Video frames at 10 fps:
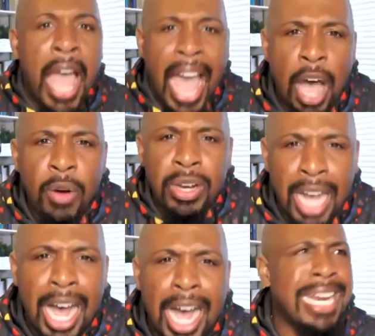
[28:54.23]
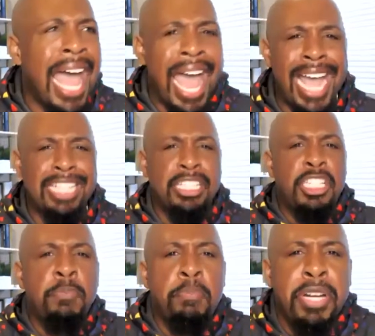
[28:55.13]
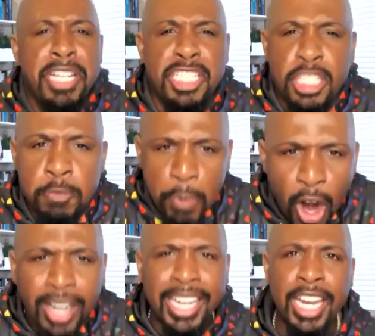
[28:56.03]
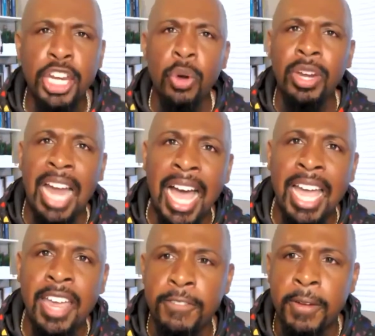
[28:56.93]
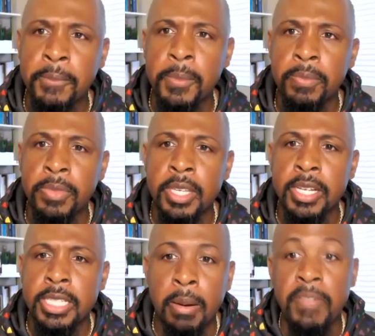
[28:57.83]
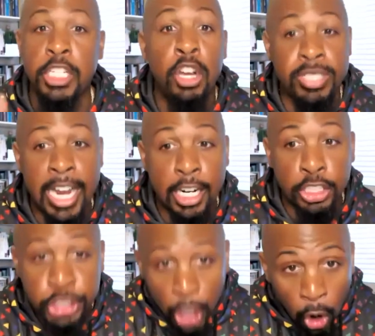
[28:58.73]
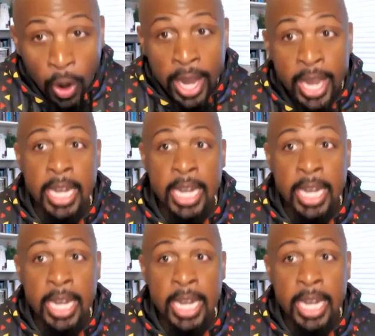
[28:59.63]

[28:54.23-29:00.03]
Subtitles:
how God has put a spark in your life? Some of us lost our joy.